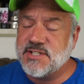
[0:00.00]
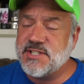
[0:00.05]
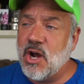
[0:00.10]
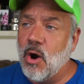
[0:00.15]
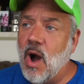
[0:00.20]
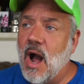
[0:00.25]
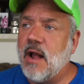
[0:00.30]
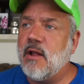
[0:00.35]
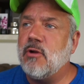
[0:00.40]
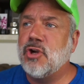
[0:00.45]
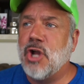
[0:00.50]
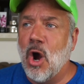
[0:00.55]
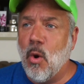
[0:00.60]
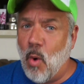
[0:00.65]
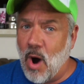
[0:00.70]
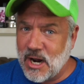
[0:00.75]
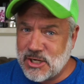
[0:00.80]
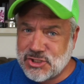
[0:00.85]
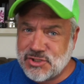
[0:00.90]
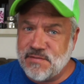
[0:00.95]
So go
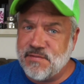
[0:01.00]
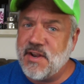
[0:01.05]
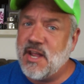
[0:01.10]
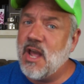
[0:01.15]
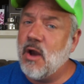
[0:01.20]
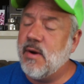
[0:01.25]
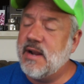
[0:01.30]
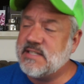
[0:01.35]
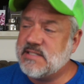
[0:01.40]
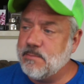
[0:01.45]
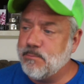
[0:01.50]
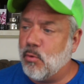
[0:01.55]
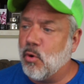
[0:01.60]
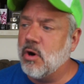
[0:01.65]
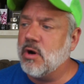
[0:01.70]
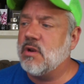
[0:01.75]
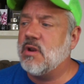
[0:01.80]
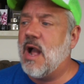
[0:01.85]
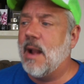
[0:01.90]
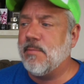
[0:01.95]
watch the video. It's
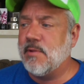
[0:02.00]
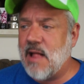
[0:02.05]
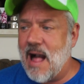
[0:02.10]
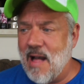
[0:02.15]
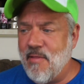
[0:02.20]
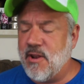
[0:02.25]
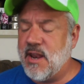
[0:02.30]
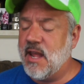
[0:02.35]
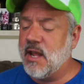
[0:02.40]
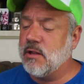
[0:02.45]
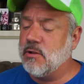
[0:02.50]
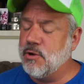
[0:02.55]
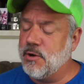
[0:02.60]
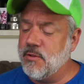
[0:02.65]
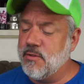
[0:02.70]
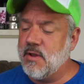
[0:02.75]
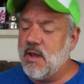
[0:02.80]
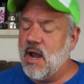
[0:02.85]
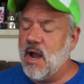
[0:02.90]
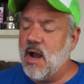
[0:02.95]
important. I'm glad that he
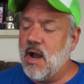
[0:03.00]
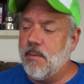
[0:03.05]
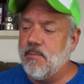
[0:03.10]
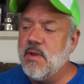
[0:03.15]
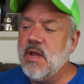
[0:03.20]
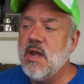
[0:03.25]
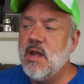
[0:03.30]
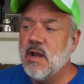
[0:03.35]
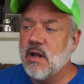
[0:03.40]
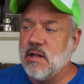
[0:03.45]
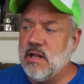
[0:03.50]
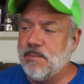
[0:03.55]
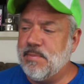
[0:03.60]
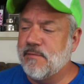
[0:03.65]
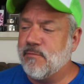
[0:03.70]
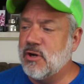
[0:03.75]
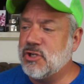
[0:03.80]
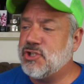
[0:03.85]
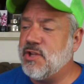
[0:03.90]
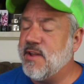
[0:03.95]
included the clip
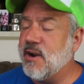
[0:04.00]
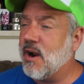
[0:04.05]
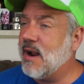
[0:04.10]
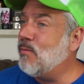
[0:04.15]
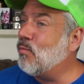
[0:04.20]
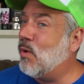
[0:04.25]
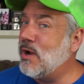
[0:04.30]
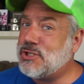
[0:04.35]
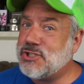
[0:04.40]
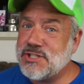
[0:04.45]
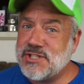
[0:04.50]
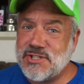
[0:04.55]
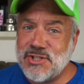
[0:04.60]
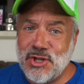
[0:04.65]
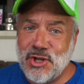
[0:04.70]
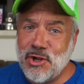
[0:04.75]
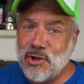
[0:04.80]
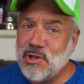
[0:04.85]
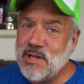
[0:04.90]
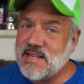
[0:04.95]
of Rich in there. And Rich is,
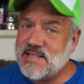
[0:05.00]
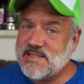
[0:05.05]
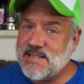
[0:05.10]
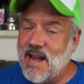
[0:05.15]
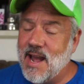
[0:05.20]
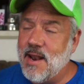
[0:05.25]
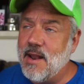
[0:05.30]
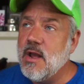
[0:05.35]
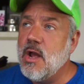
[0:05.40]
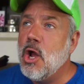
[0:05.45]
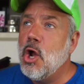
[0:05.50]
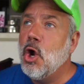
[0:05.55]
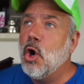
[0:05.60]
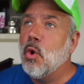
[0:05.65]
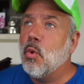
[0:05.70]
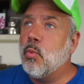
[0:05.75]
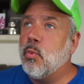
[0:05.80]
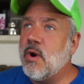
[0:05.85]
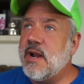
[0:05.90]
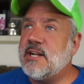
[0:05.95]
you know, listen,
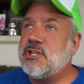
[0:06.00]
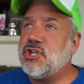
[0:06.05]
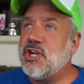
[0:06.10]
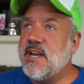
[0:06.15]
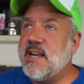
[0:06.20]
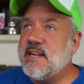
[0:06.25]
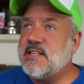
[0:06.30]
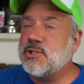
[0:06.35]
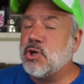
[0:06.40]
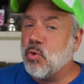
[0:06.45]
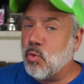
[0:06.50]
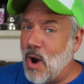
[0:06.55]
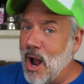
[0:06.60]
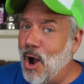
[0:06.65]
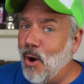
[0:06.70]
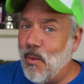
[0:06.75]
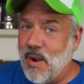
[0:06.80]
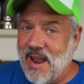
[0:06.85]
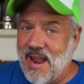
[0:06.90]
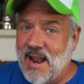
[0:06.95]
Rich is
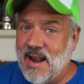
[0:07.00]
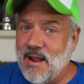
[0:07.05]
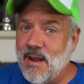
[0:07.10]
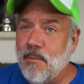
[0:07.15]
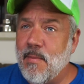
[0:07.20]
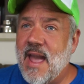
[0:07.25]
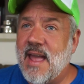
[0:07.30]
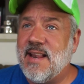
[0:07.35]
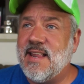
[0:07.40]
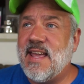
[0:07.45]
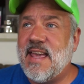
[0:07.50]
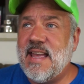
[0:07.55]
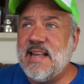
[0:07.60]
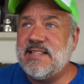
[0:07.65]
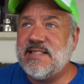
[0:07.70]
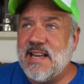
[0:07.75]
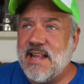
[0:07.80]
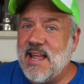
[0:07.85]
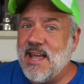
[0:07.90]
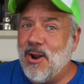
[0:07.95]
growing and he
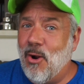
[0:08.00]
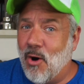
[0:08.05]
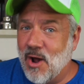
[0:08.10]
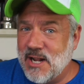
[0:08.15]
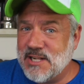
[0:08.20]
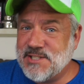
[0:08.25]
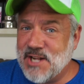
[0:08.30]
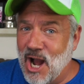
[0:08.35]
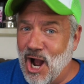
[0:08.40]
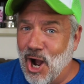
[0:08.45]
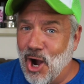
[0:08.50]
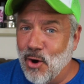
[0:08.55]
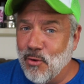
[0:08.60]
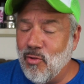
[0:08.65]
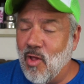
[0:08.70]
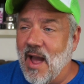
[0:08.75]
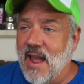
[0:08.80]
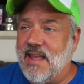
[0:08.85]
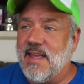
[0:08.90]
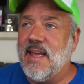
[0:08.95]
did it on his own.
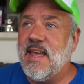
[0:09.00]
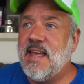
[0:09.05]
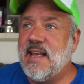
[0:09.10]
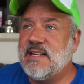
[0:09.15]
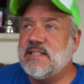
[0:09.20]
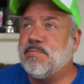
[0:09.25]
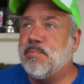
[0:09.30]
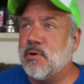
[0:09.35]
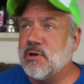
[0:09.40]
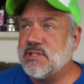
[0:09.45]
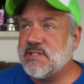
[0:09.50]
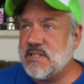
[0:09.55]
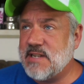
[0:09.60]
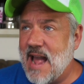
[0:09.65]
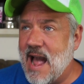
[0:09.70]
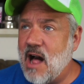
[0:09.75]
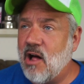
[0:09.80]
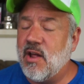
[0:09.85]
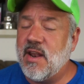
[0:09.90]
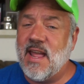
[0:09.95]
Like, his
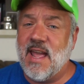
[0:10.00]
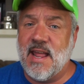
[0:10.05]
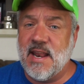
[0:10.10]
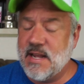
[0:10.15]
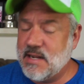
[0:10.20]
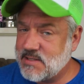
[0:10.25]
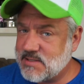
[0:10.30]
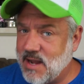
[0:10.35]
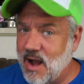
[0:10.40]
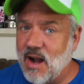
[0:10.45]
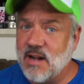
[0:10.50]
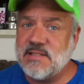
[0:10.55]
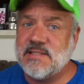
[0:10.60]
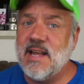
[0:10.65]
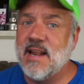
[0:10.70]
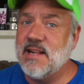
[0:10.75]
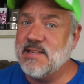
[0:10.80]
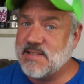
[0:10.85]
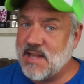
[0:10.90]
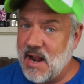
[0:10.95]
personality and his
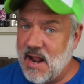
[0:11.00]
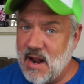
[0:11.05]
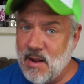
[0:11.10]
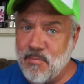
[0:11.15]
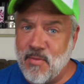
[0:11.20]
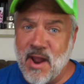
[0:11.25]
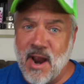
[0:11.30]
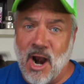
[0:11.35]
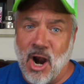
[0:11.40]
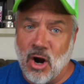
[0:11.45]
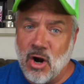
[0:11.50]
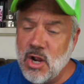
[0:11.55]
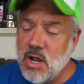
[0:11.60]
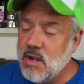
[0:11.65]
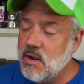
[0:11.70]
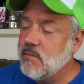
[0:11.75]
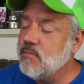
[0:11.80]
content is getting him there.